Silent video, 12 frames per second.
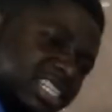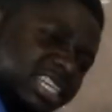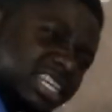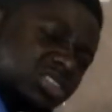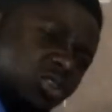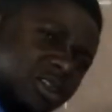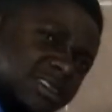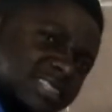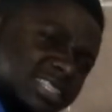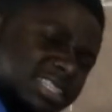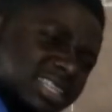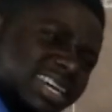can
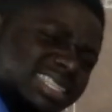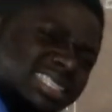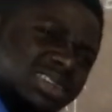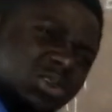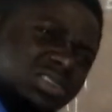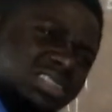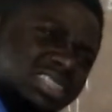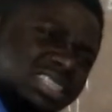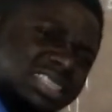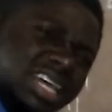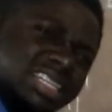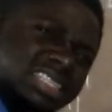cause, that's the only thing
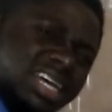that